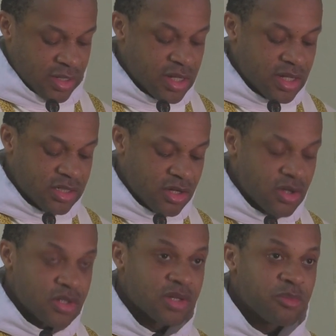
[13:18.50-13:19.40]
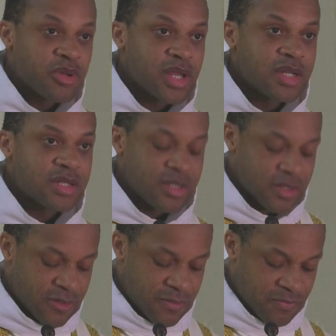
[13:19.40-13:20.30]
let us contemplate
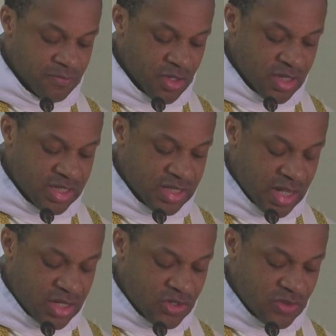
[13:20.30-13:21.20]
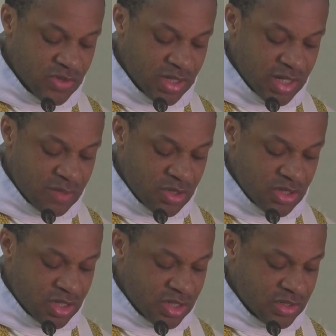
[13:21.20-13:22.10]
the statues and
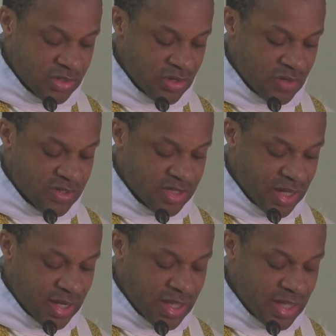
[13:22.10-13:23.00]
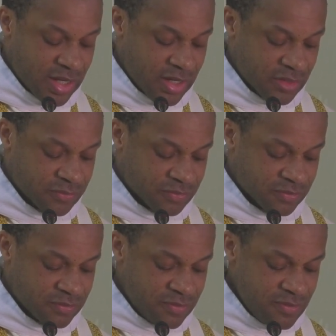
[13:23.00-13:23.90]
images of St. Anne,
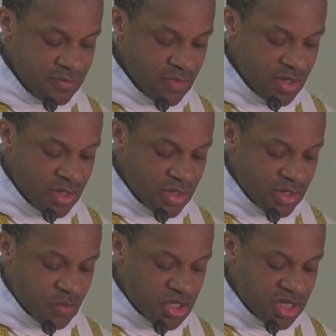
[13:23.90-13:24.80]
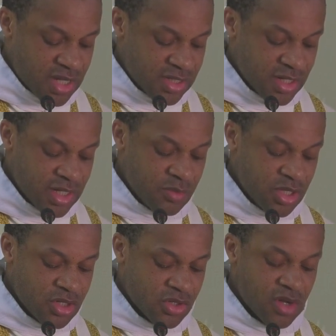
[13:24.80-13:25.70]
which has an
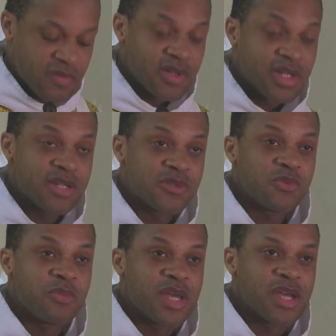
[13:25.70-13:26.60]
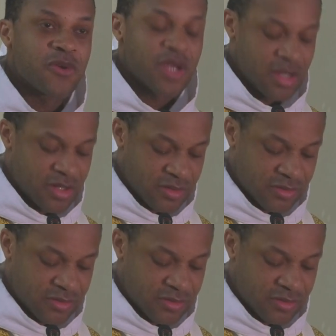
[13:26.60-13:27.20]
image of little Mary.